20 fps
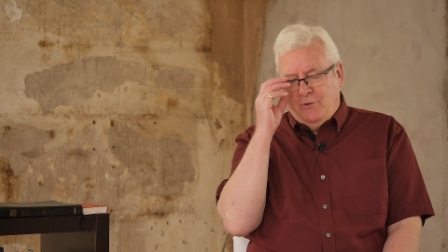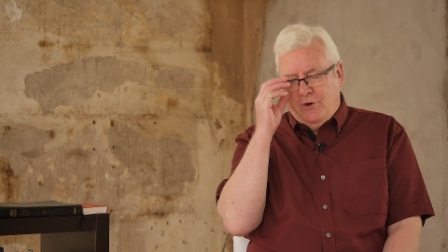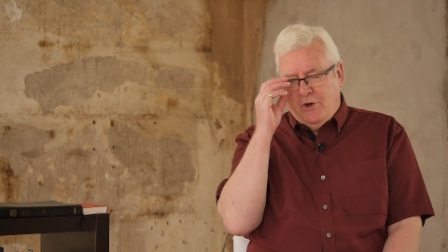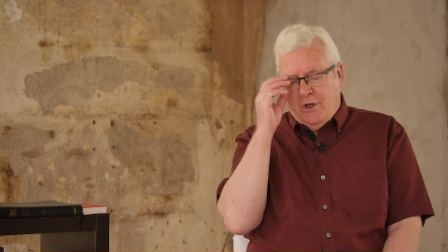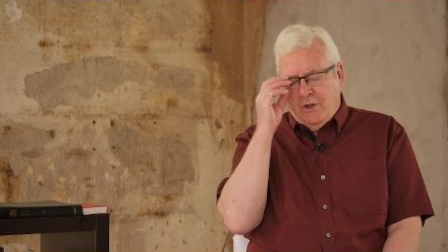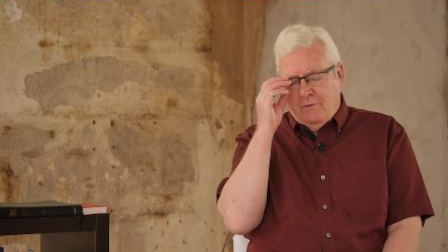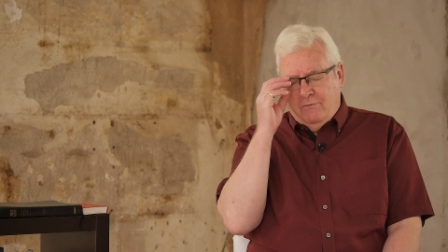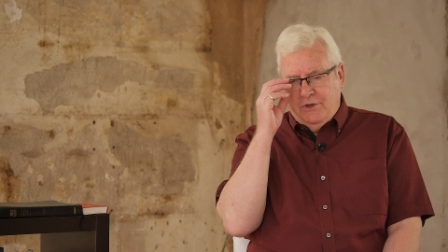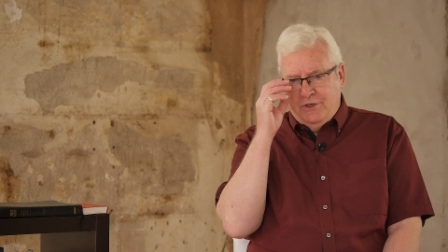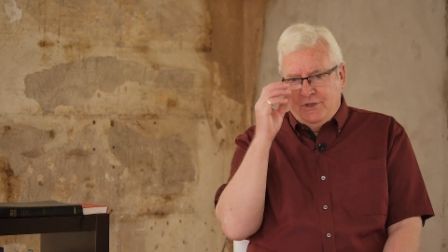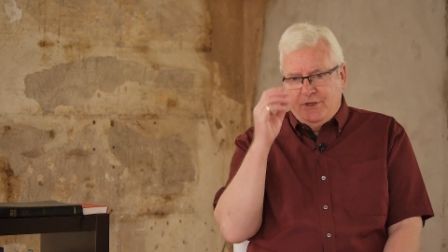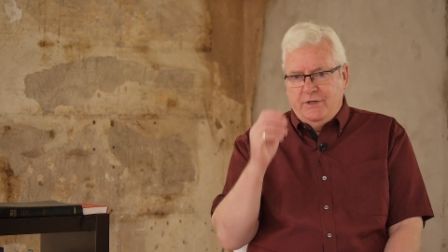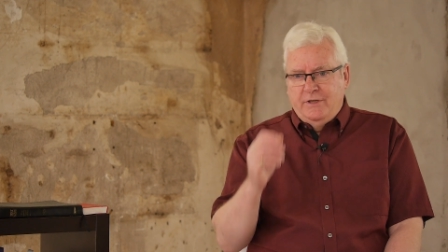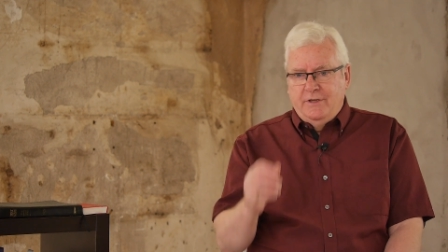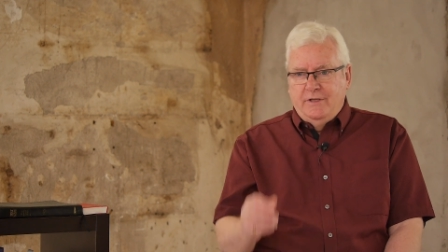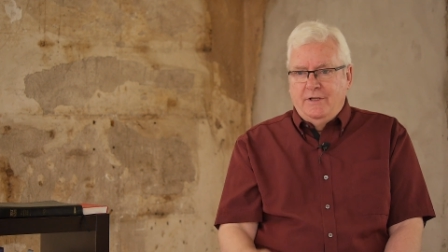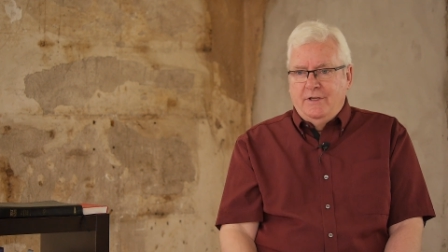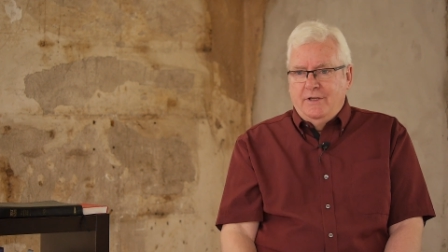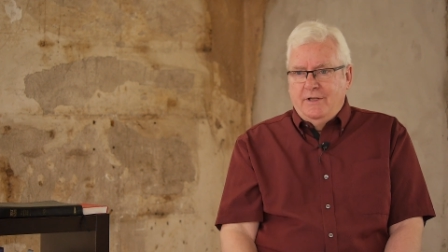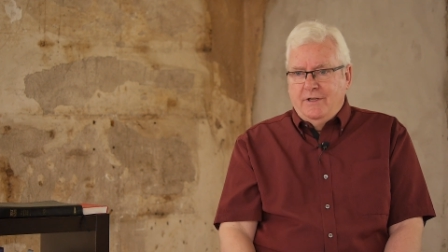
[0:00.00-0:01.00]
Paul was
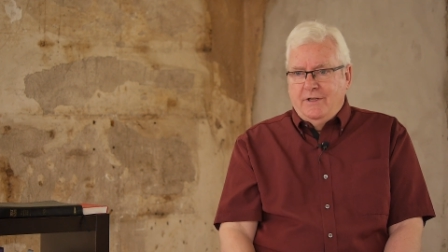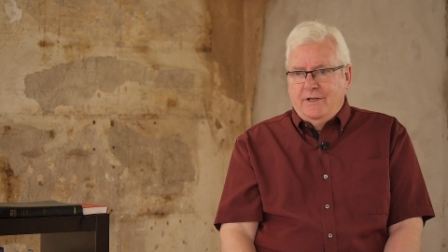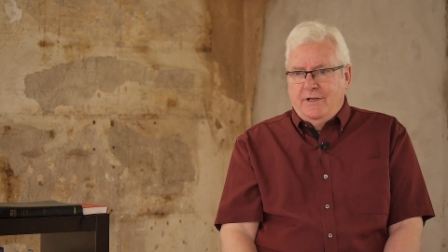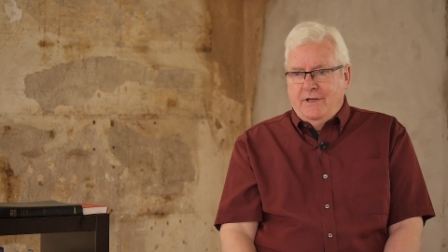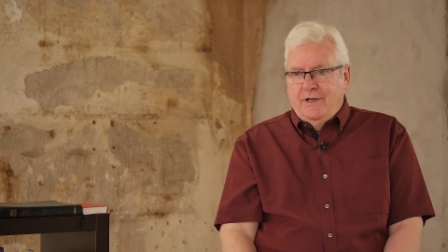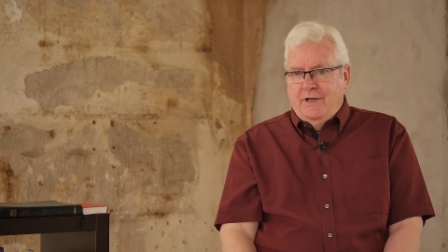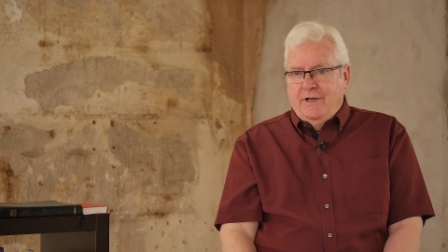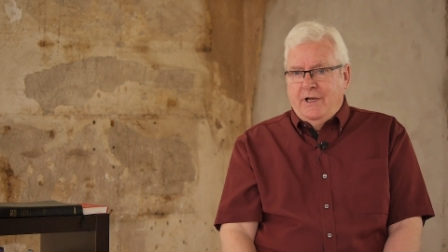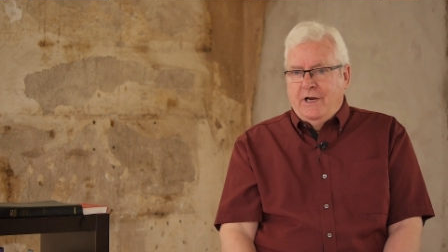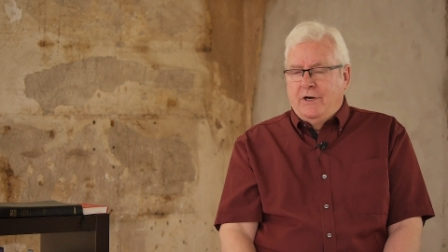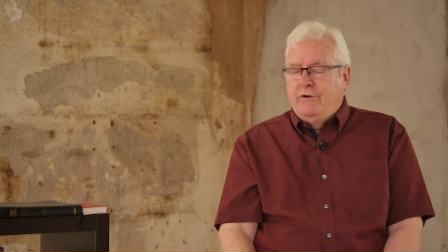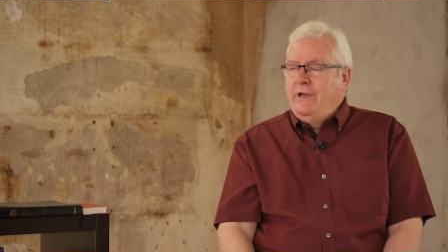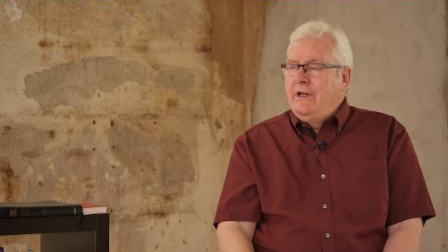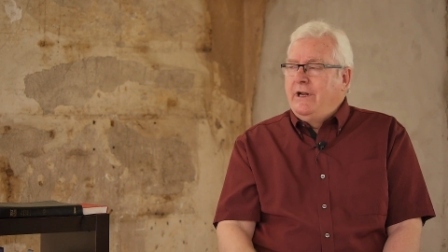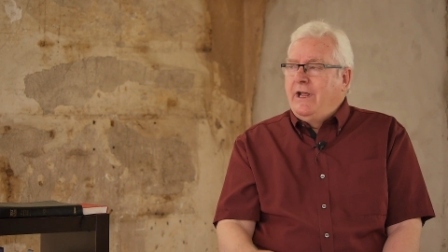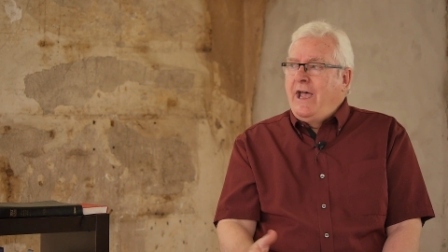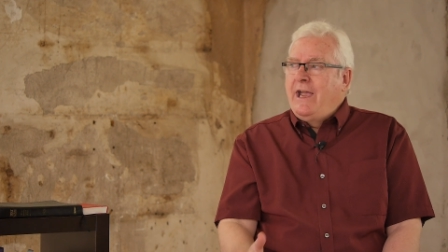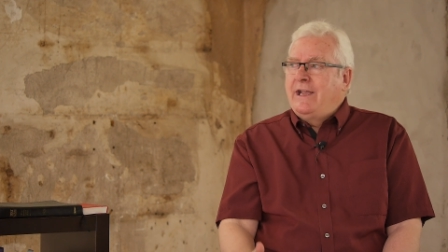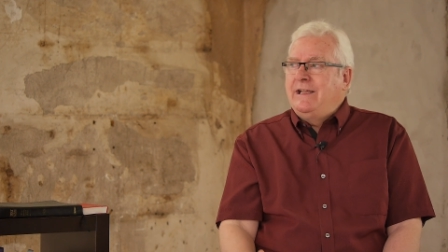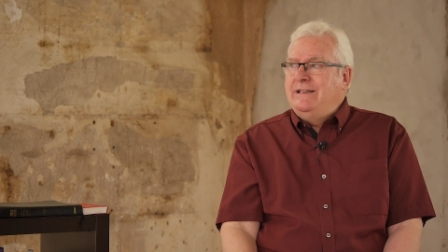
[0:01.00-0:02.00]
uh, a
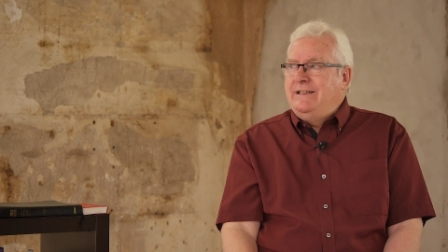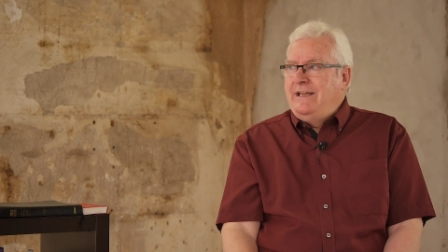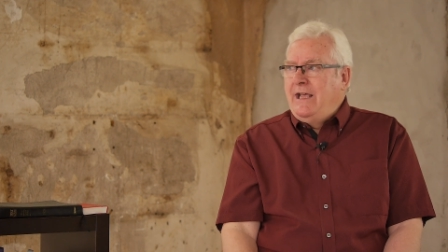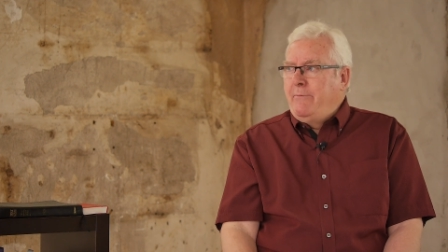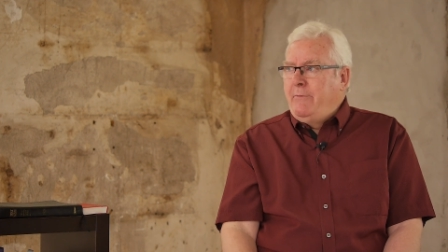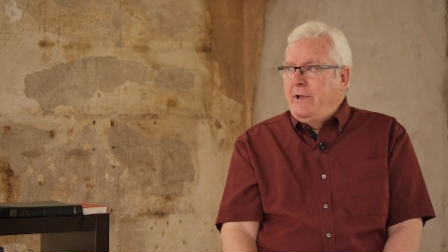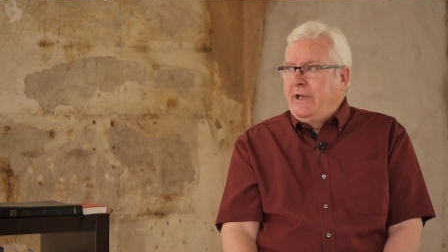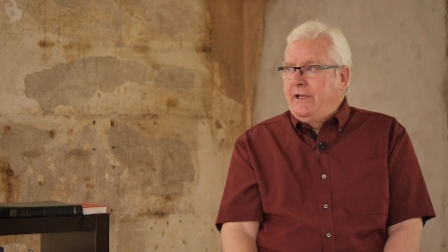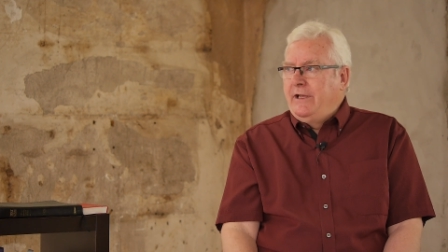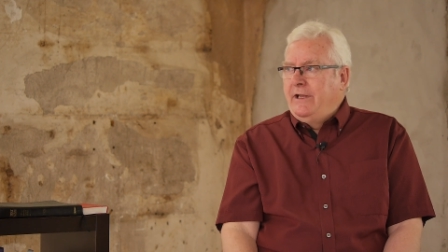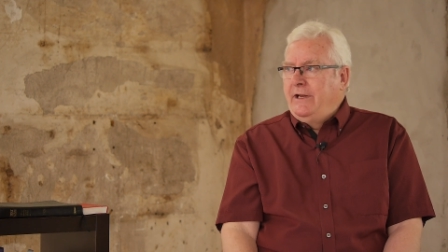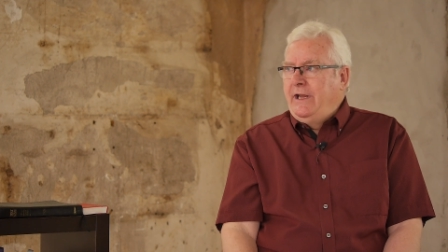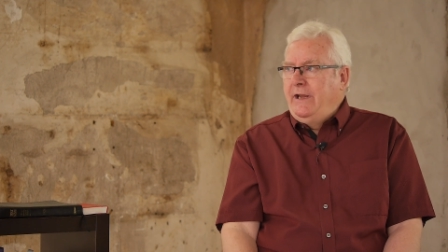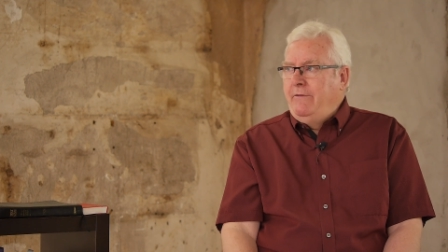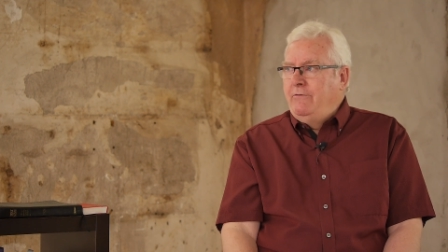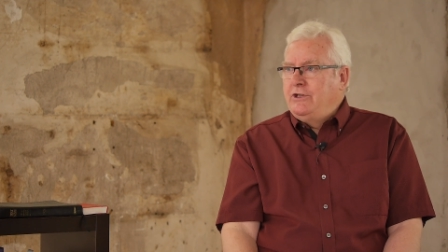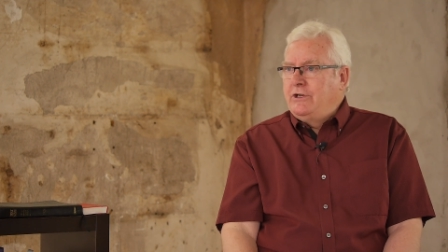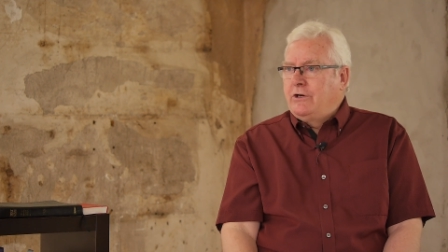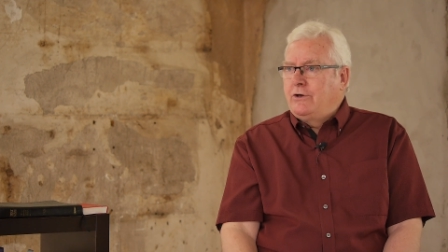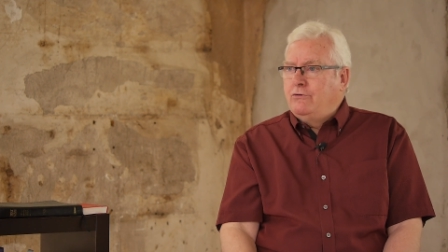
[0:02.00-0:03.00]
great academic and
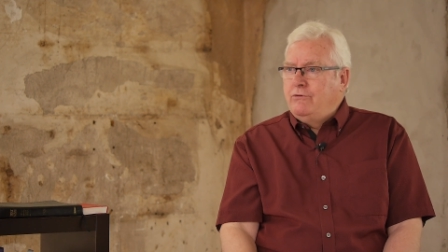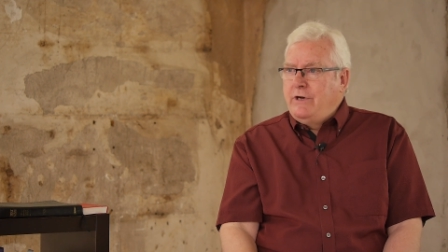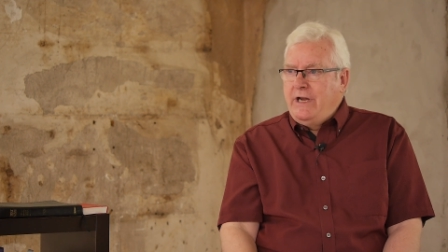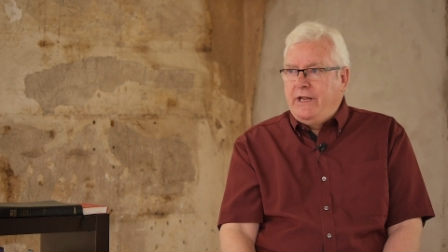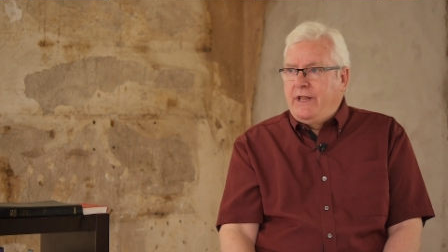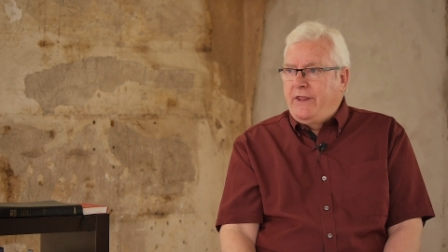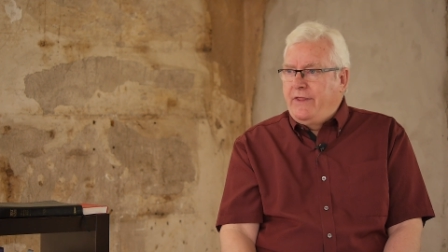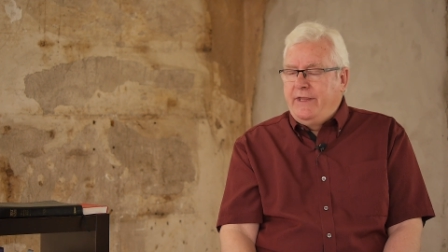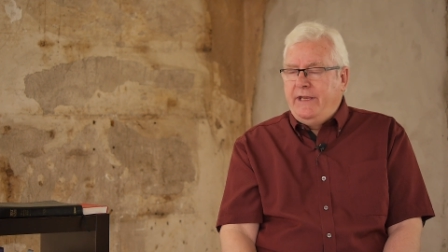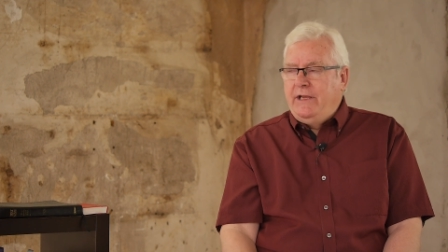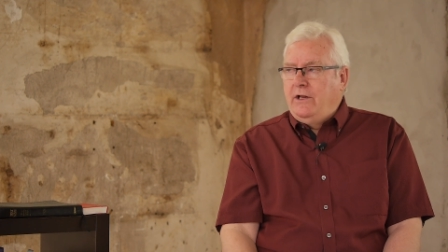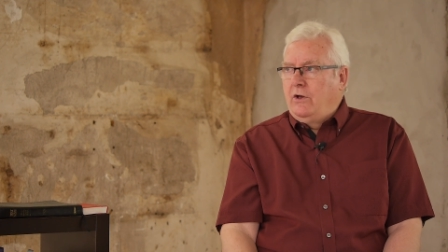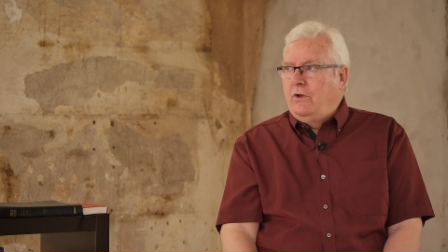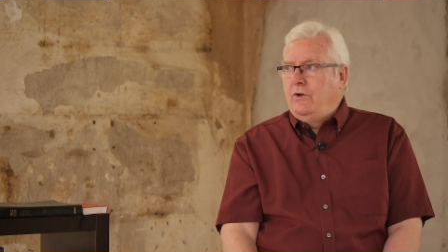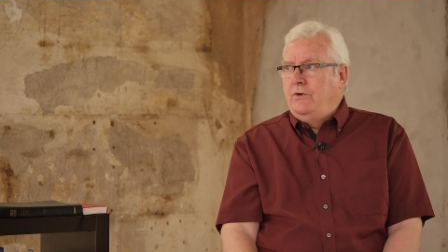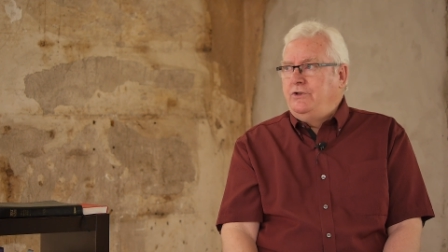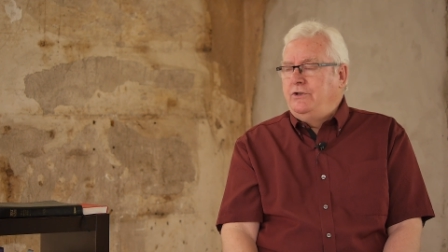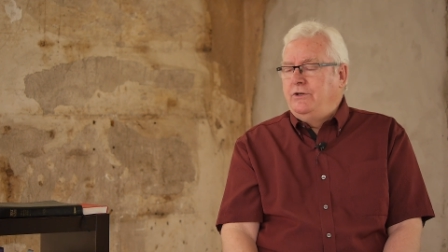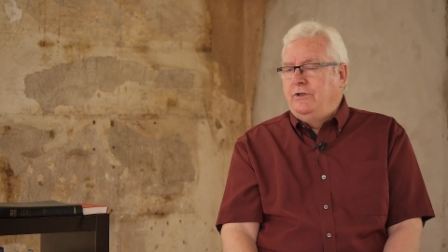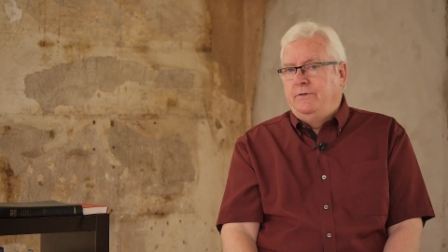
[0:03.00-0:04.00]
he was a great
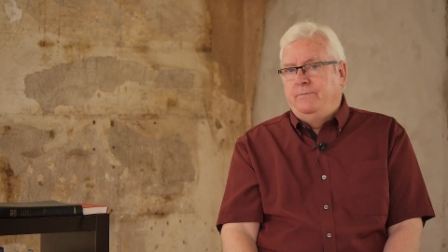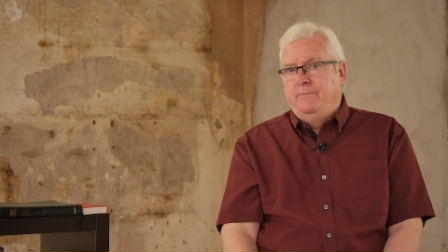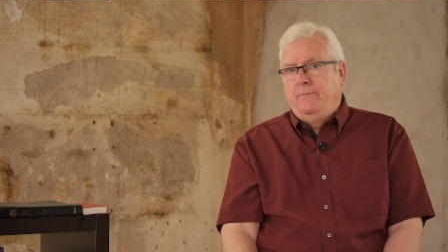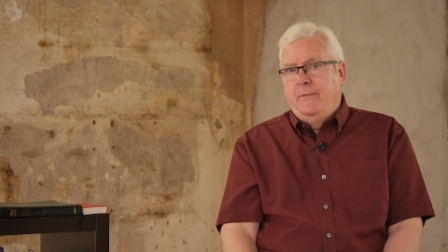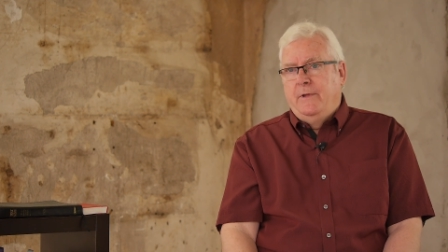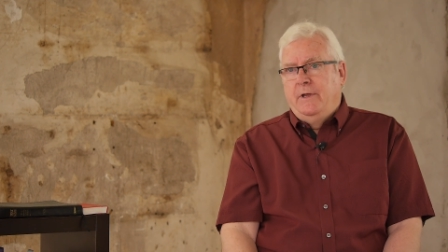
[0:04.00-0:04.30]
theologian.